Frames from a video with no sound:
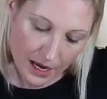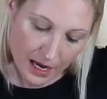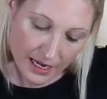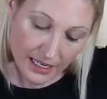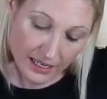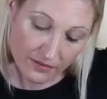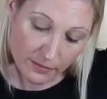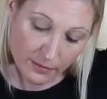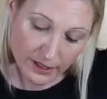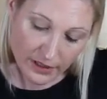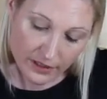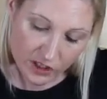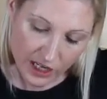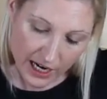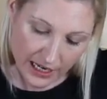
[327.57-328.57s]
and give him
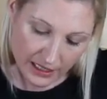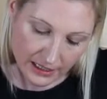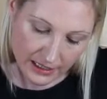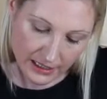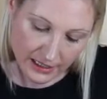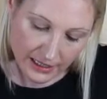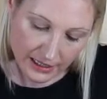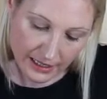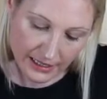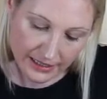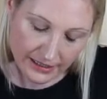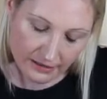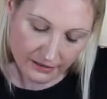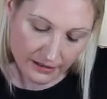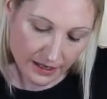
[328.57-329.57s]
another chance. I
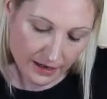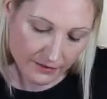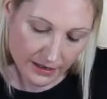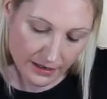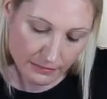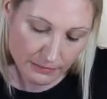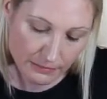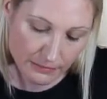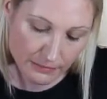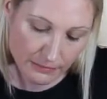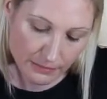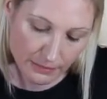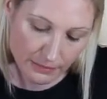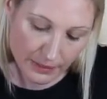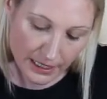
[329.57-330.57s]
still love him,
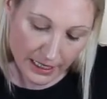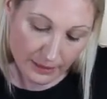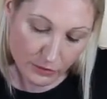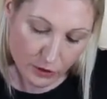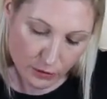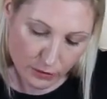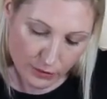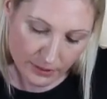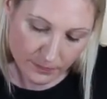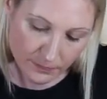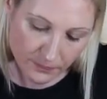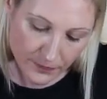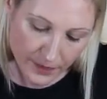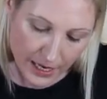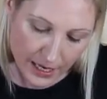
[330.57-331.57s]
but I'm torn.
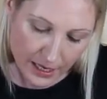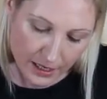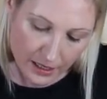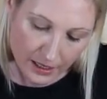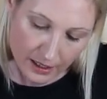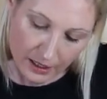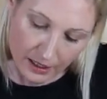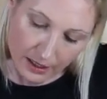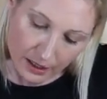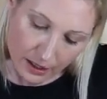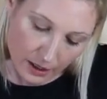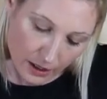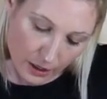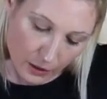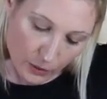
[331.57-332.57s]

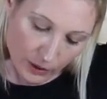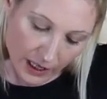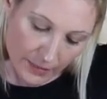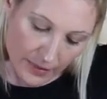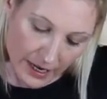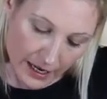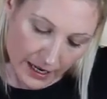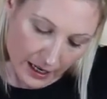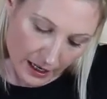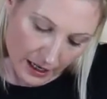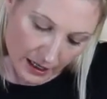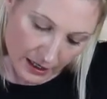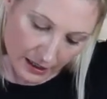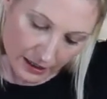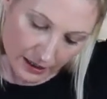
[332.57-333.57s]
Will I be
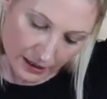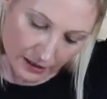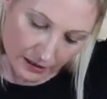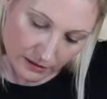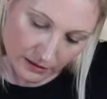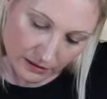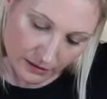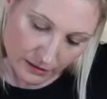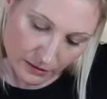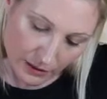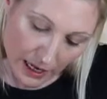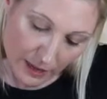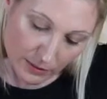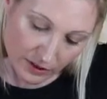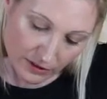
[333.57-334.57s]

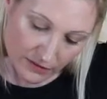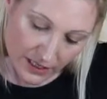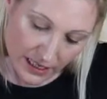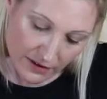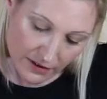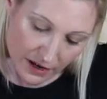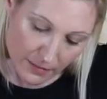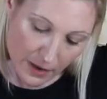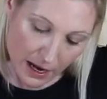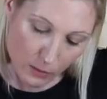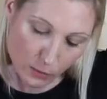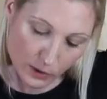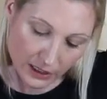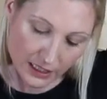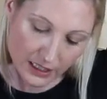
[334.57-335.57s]
able to forgive him,
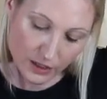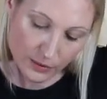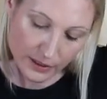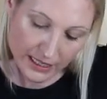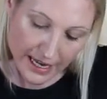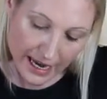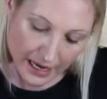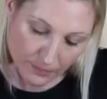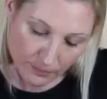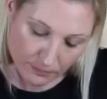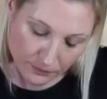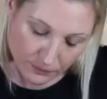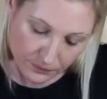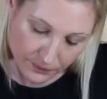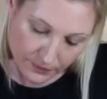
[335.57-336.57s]
and will he do it again?
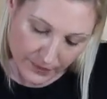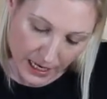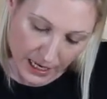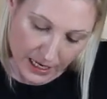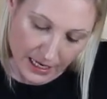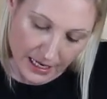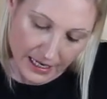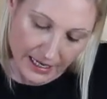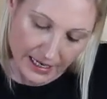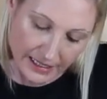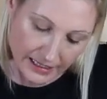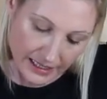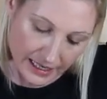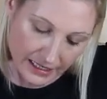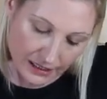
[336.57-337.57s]
He
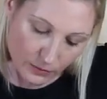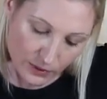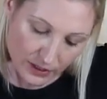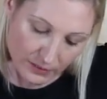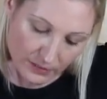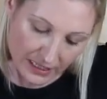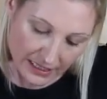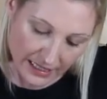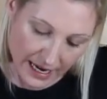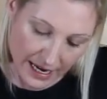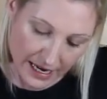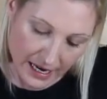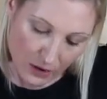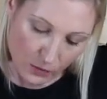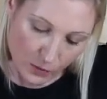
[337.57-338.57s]
says it was a
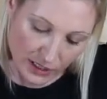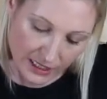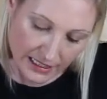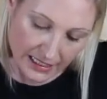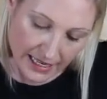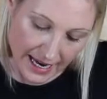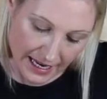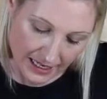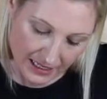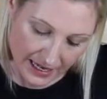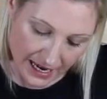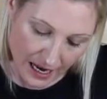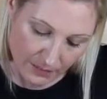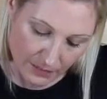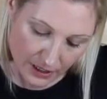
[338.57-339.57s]
mistake and wishes it hadn't
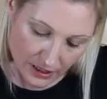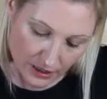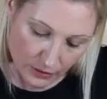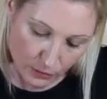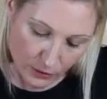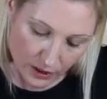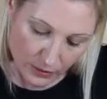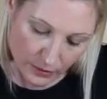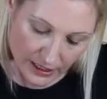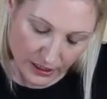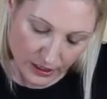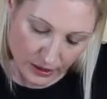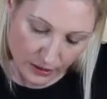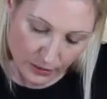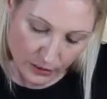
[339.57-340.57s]
happened. What do I
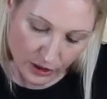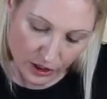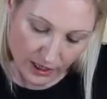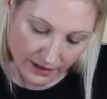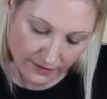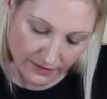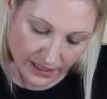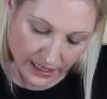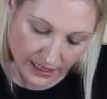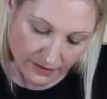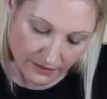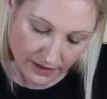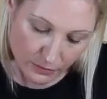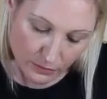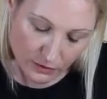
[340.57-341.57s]
do? Should I
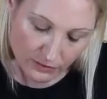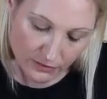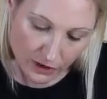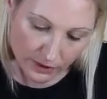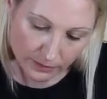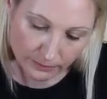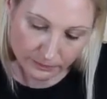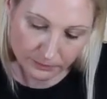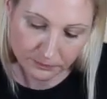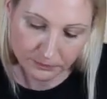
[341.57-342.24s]
forgive and move on?"